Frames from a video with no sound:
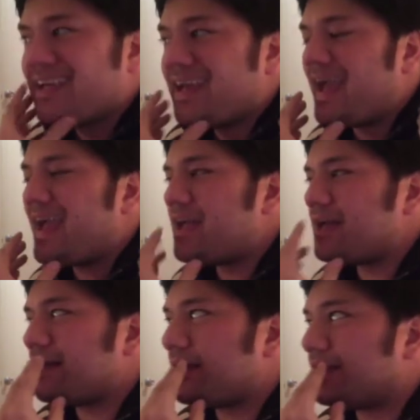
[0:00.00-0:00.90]
Hey,
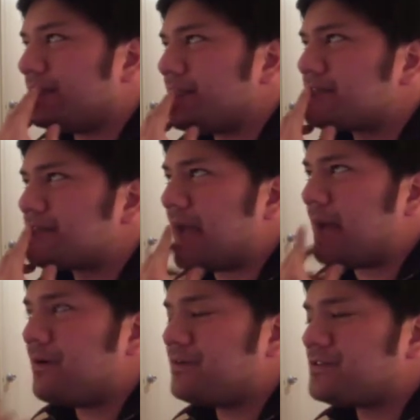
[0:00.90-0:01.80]
Khaleesi, how
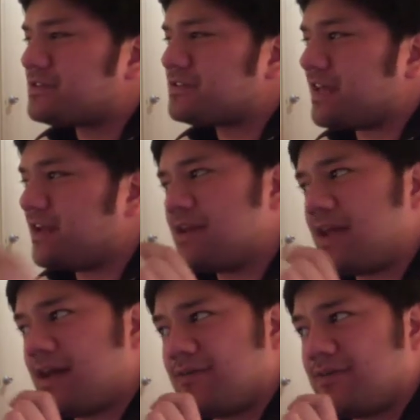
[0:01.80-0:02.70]
about just sending
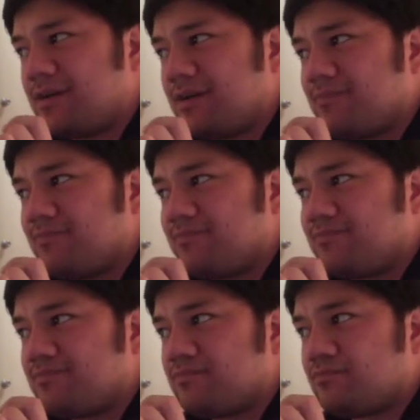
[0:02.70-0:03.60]
down
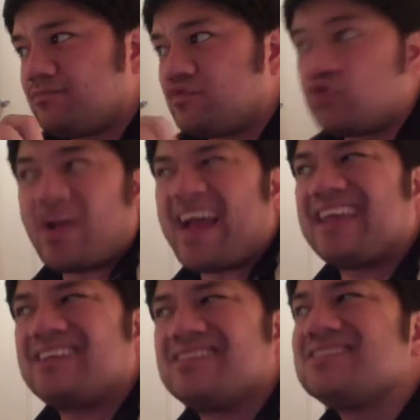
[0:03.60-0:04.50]

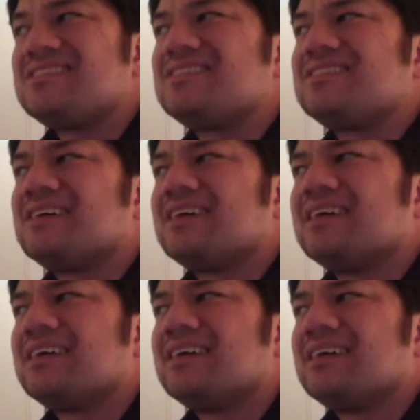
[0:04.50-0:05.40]
dragons
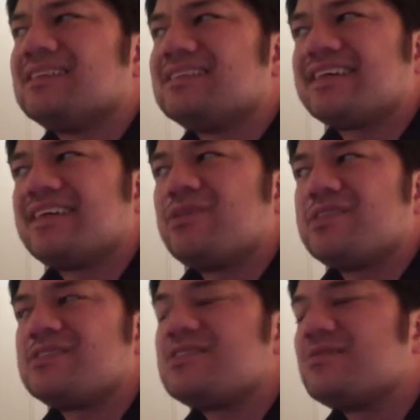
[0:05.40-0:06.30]
to kill
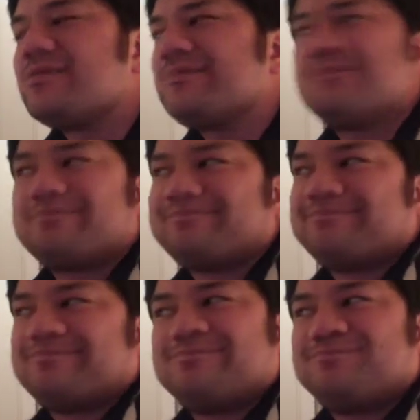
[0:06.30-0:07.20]
this dude?
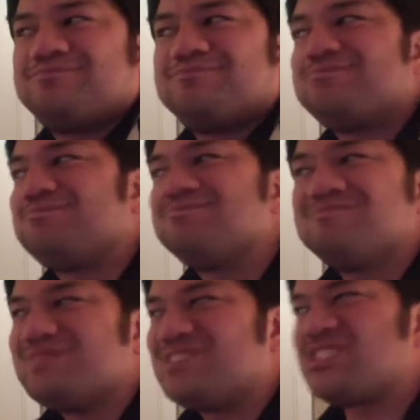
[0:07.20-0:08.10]

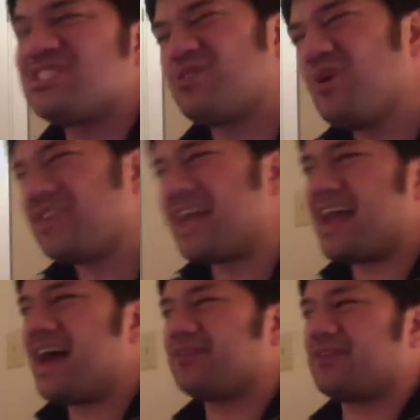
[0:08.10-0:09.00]
Just throwing that
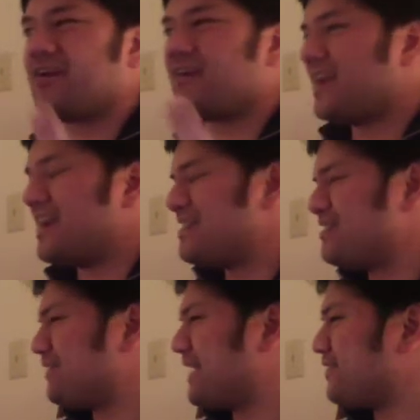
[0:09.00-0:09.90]
out there.
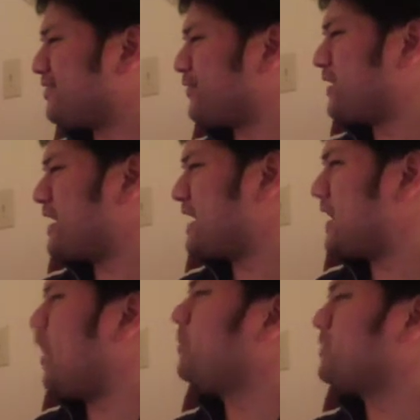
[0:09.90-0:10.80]
You've got three
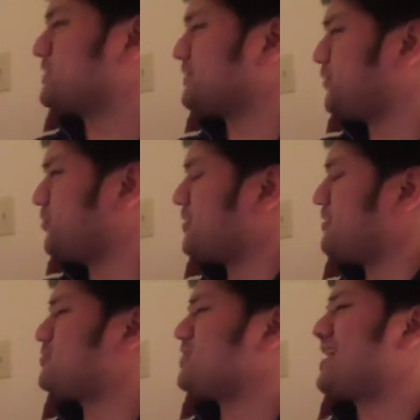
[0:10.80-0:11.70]
almost
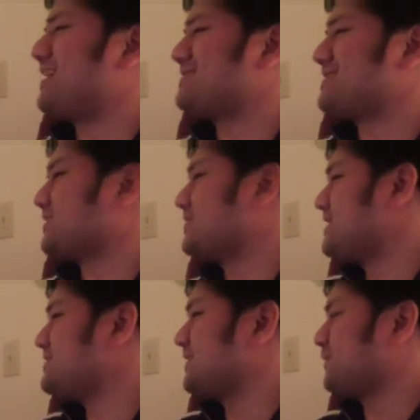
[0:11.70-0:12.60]
full-grown dragons that could
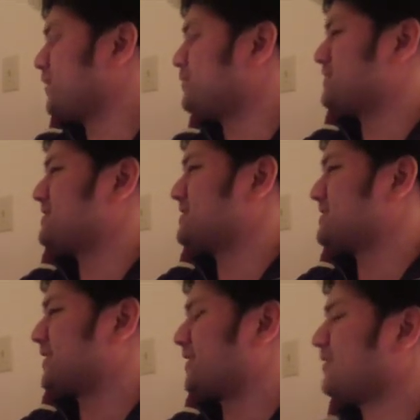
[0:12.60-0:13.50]
easily roast this
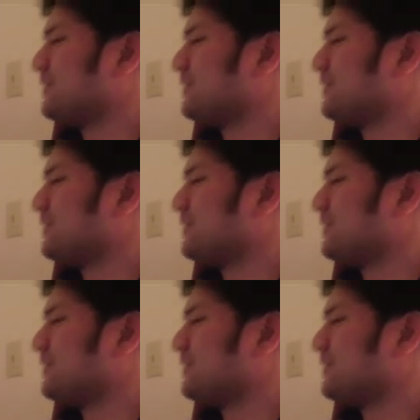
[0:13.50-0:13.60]
sucker.